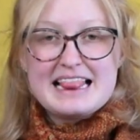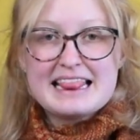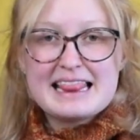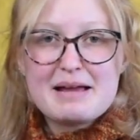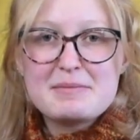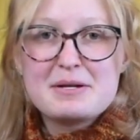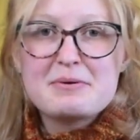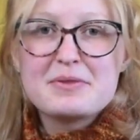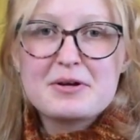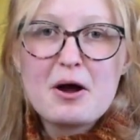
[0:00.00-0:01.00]
Let me
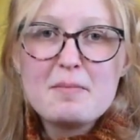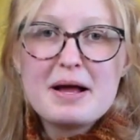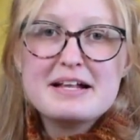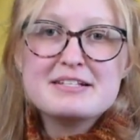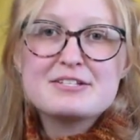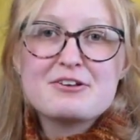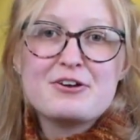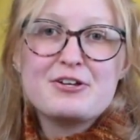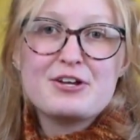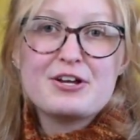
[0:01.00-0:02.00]
know in the comments, or
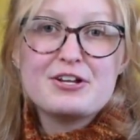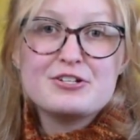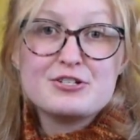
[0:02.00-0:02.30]
you can